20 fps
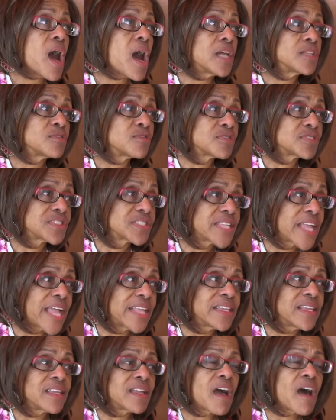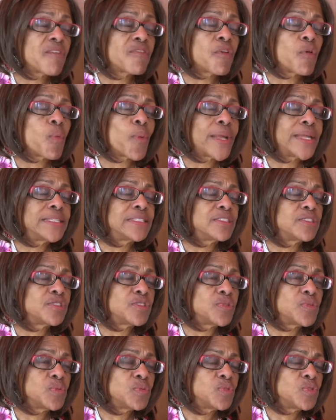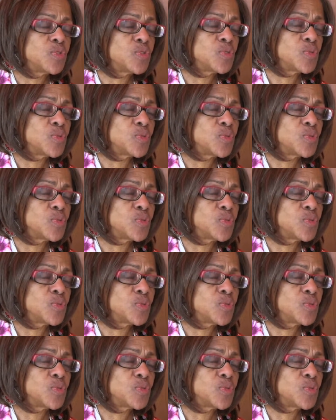understanding of a way to